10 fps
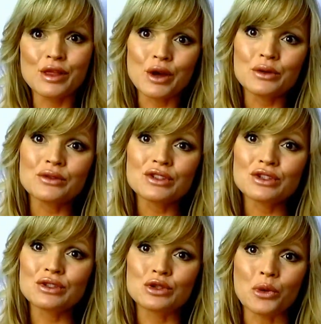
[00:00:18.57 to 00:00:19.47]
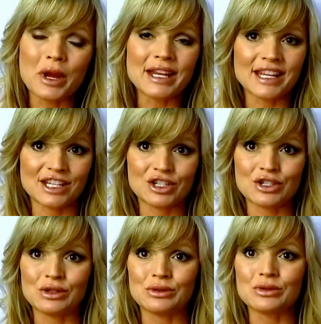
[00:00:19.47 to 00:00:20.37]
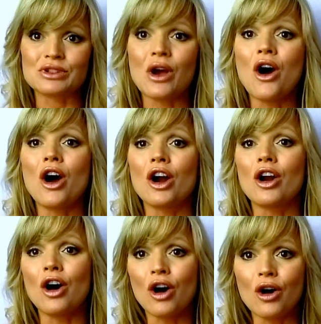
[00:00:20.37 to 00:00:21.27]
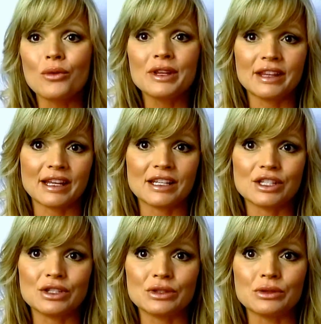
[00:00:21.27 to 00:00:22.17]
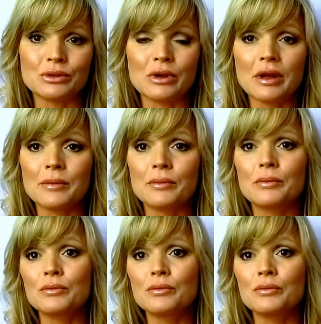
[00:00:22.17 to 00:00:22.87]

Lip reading: Those joint issues are all related to